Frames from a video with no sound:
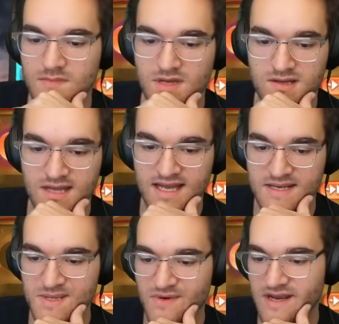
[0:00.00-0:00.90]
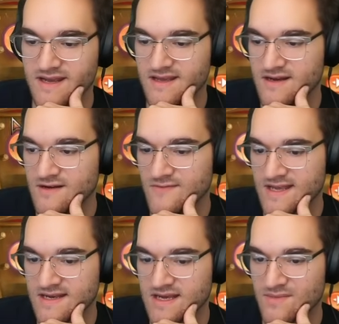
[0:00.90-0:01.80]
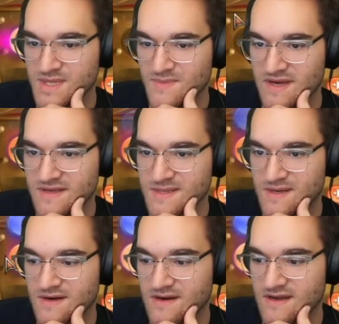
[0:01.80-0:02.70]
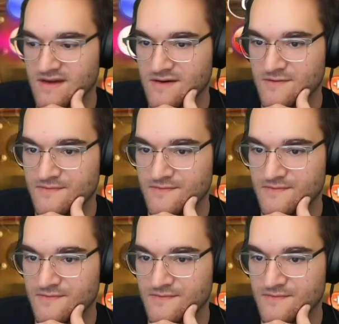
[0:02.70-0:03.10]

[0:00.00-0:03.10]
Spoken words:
Land is great here. We can double spell this turn now.